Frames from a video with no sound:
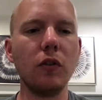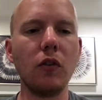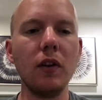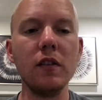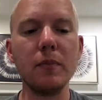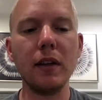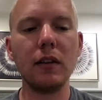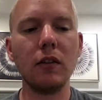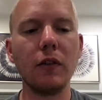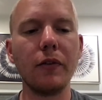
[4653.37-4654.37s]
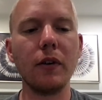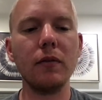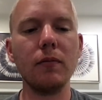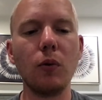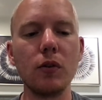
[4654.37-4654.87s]
so he's meant to look for
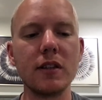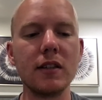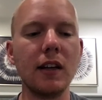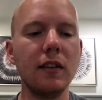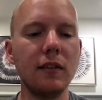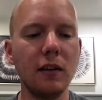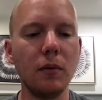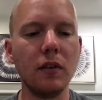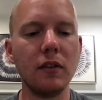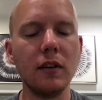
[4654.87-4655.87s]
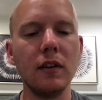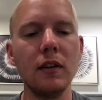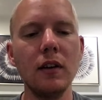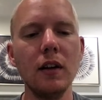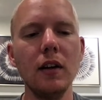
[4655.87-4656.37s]
horses, not zebras, and
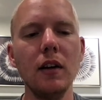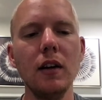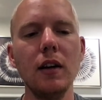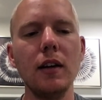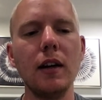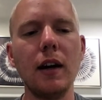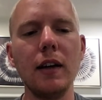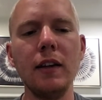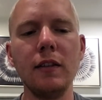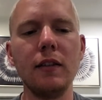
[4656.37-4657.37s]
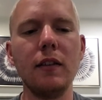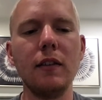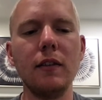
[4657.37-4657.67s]
he doesn't.